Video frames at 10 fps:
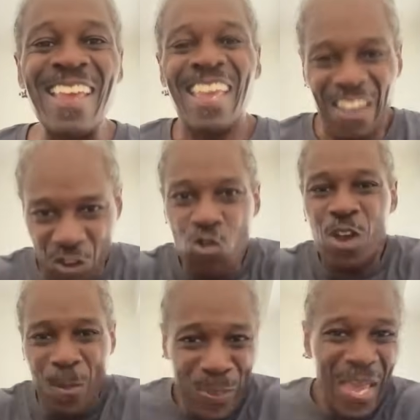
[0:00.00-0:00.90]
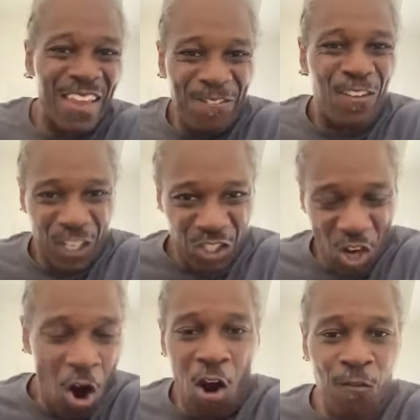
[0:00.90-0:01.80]
And you can pay for
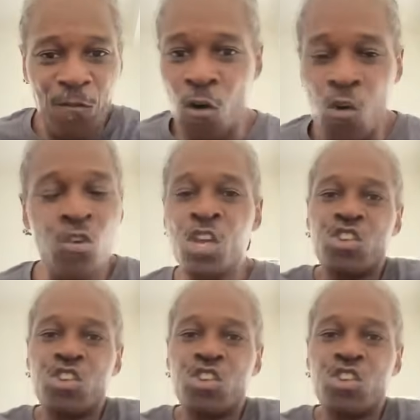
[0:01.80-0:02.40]
dog food,